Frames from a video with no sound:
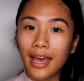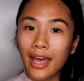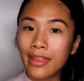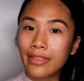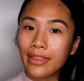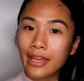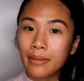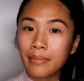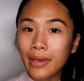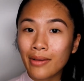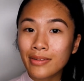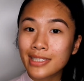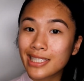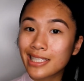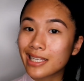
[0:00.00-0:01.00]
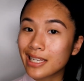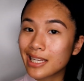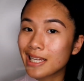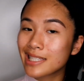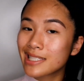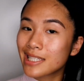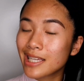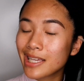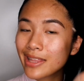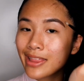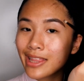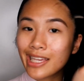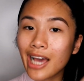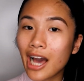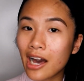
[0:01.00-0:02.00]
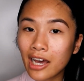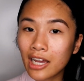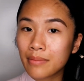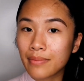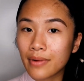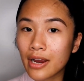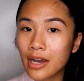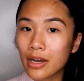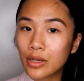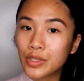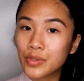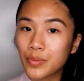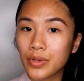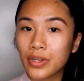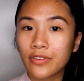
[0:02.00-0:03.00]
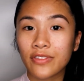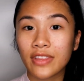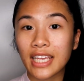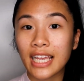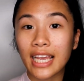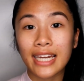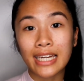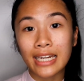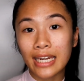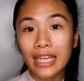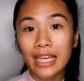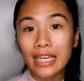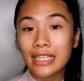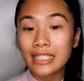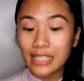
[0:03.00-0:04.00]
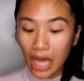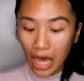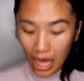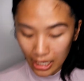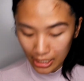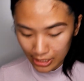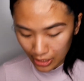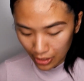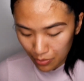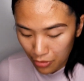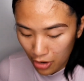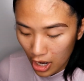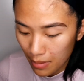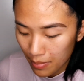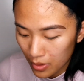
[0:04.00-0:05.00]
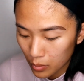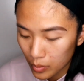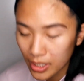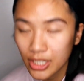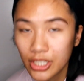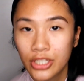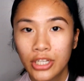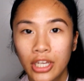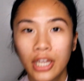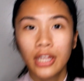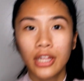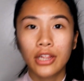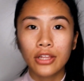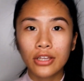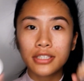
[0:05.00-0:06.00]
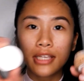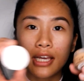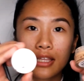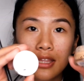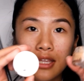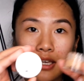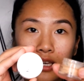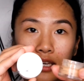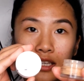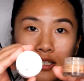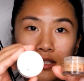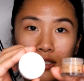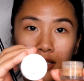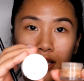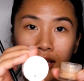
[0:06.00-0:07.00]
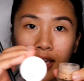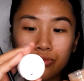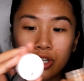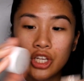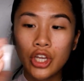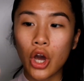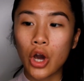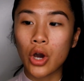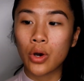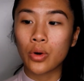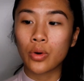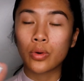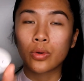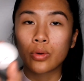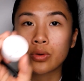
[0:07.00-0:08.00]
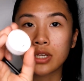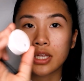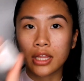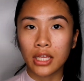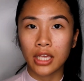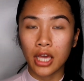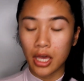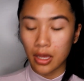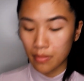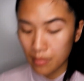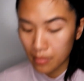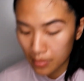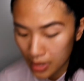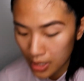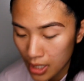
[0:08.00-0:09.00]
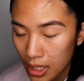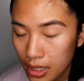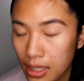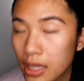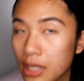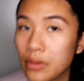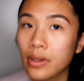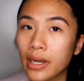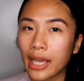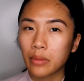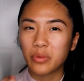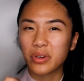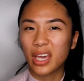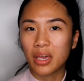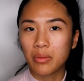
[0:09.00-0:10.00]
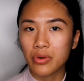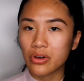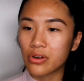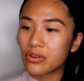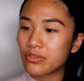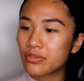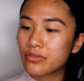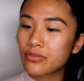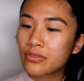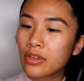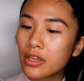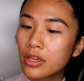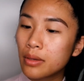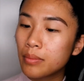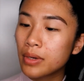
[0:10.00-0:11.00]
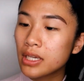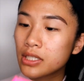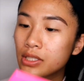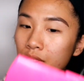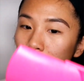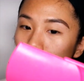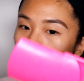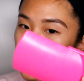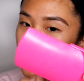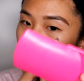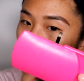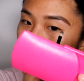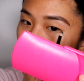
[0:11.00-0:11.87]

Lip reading: I'm going to neaten the eyebrows with the NYX eyeshadow primer, which looks like this. It's really old. The little label came off, but it still works like a